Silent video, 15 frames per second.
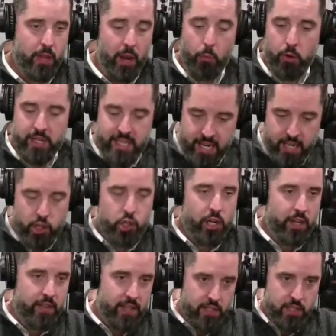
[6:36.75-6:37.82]
so that we're
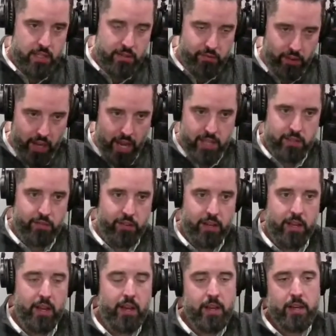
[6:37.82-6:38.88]
teaching this
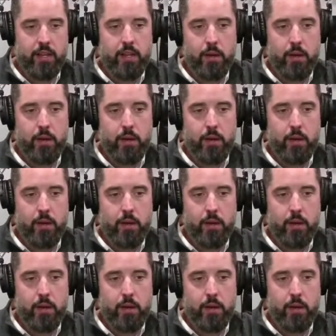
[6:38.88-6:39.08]
philosophy.